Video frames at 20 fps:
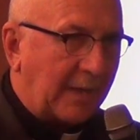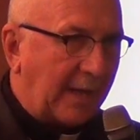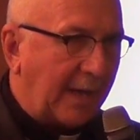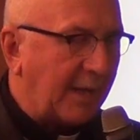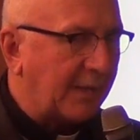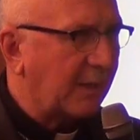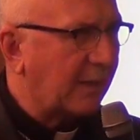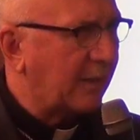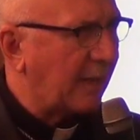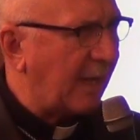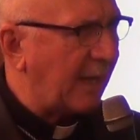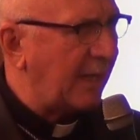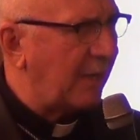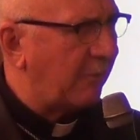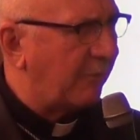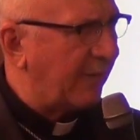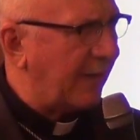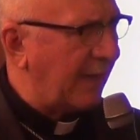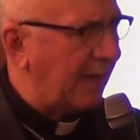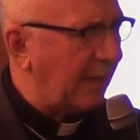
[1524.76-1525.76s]
and a kind
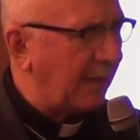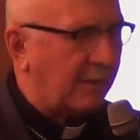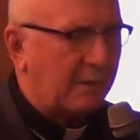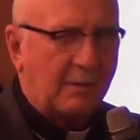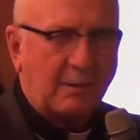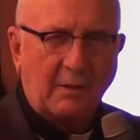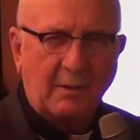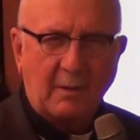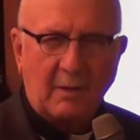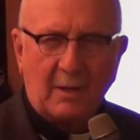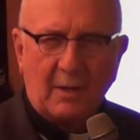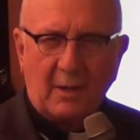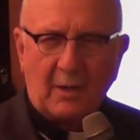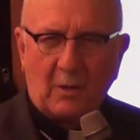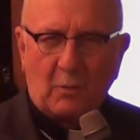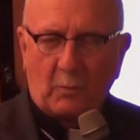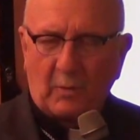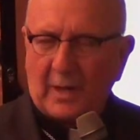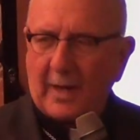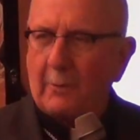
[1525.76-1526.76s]
of a,
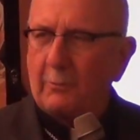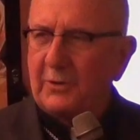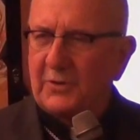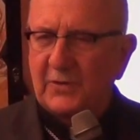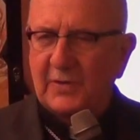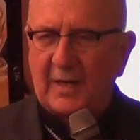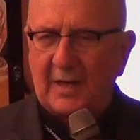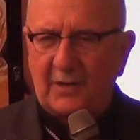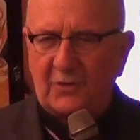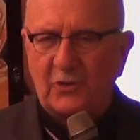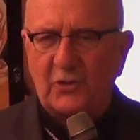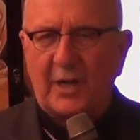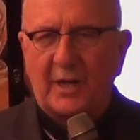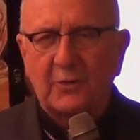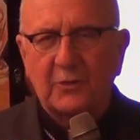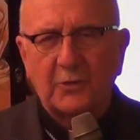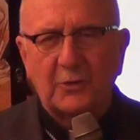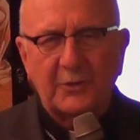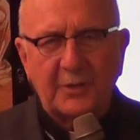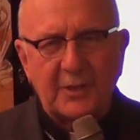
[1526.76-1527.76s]
what I would say, a
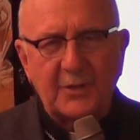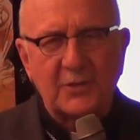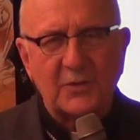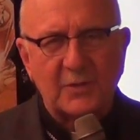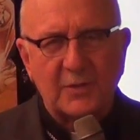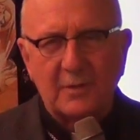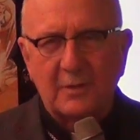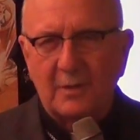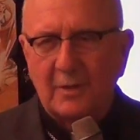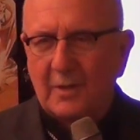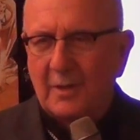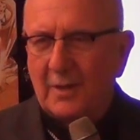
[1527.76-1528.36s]
gentleness